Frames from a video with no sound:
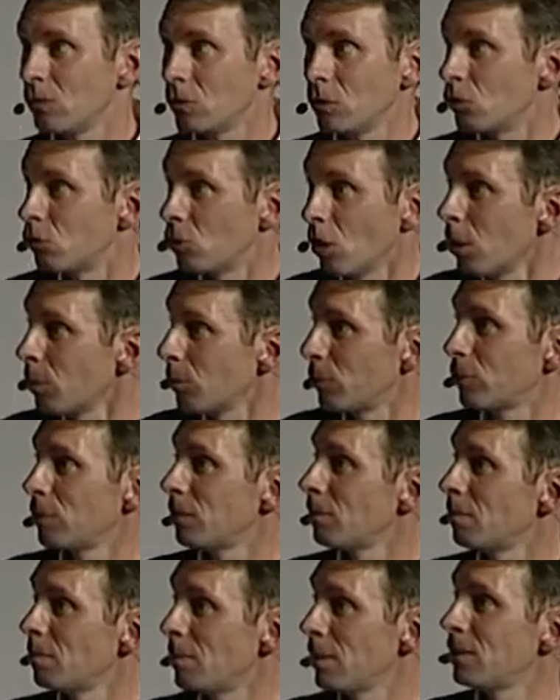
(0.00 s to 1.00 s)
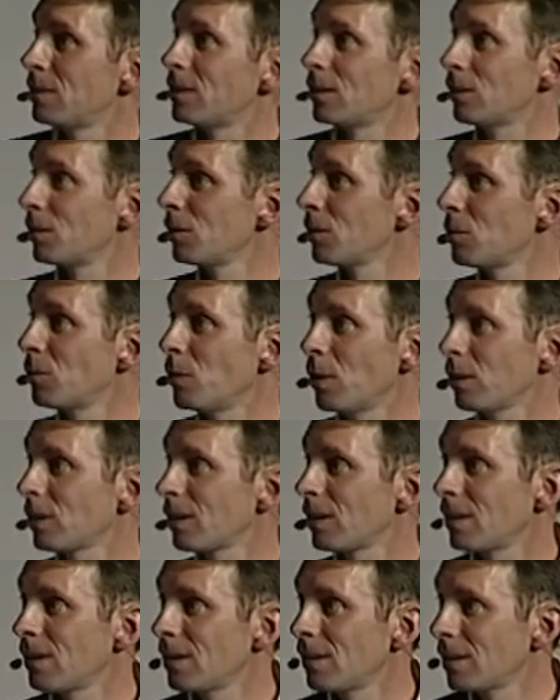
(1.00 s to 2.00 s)
jobs, business,
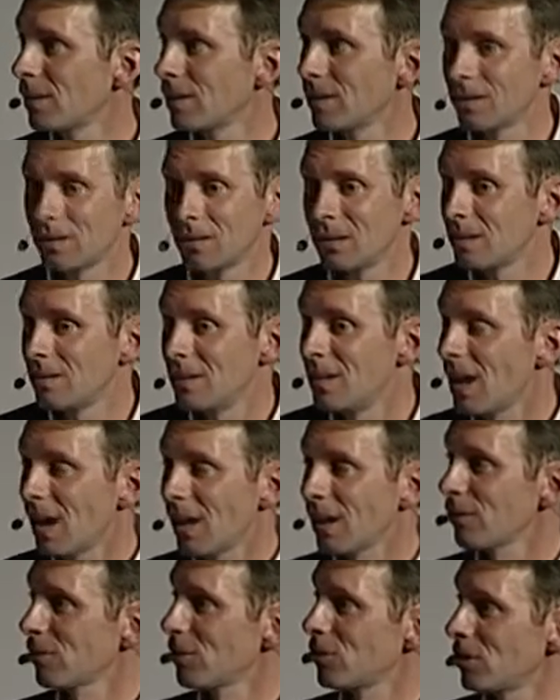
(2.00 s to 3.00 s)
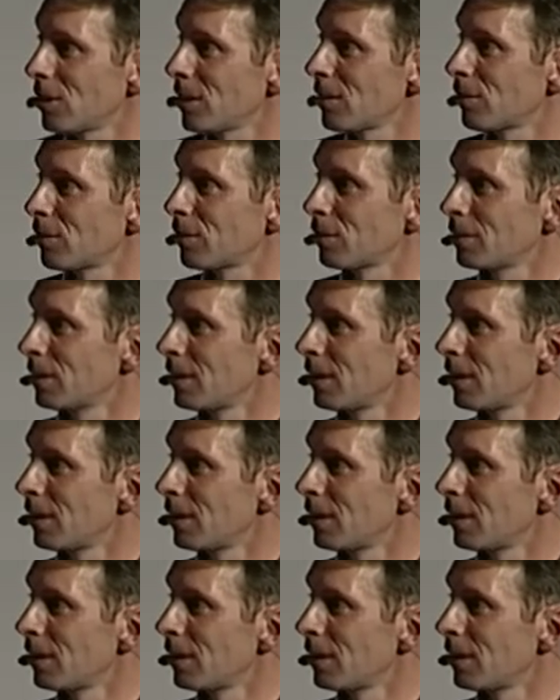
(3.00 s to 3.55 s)
working, and life in general.